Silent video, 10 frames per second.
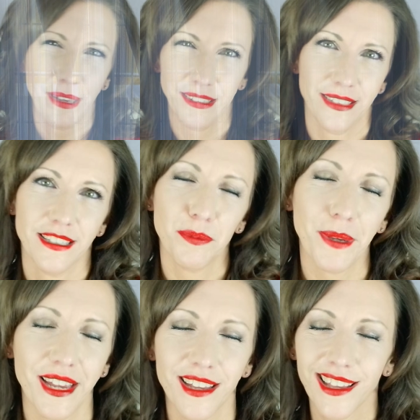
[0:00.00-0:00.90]
sense.
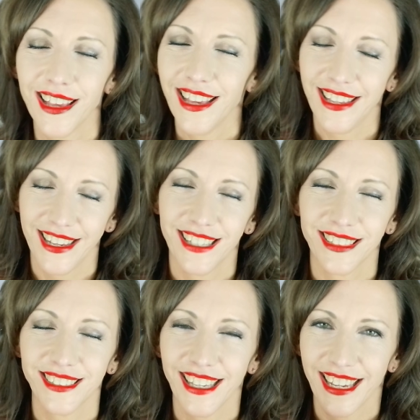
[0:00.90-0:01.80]
But it is,
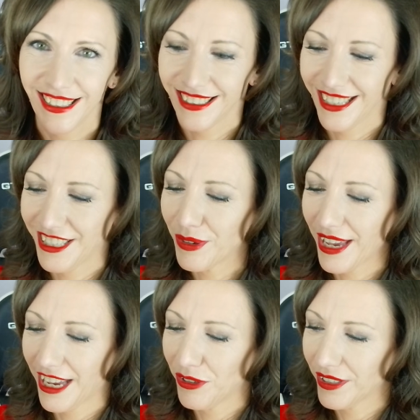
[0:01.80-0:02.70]
it's like you
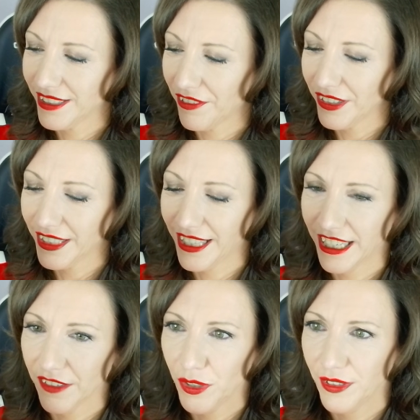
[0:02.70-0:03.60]
can definitely,
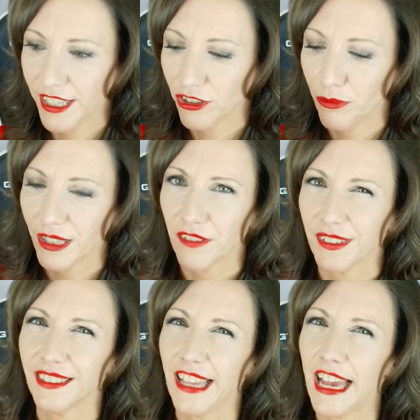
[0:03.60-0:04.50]
like, if you take too big of a
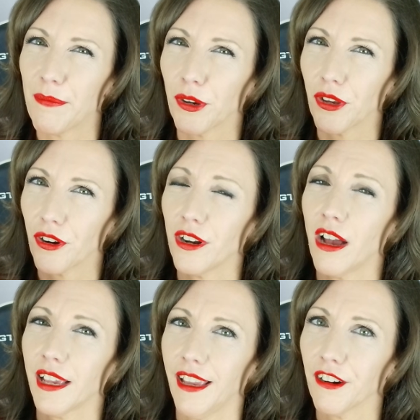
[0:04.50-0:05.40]
step or you're
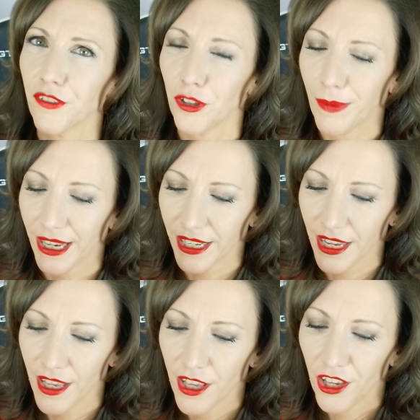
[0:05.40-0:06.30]
not careful about
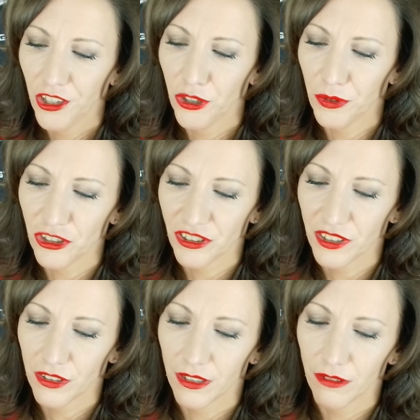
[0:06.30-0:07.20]
it, you can
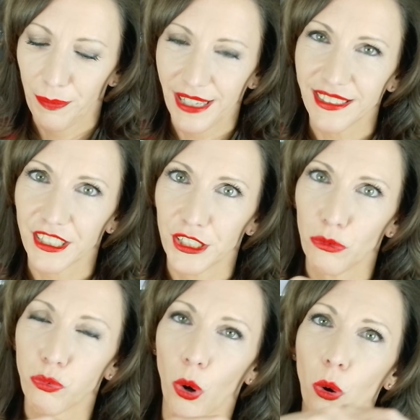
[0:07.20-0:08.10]
just basically
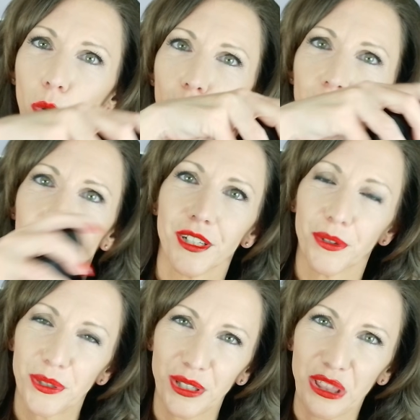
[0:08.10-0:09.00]
roll. You know,
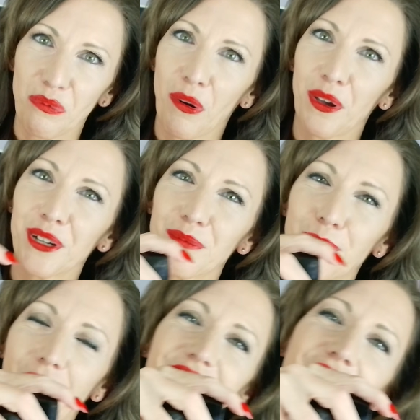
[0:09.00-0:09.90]
you can throw your body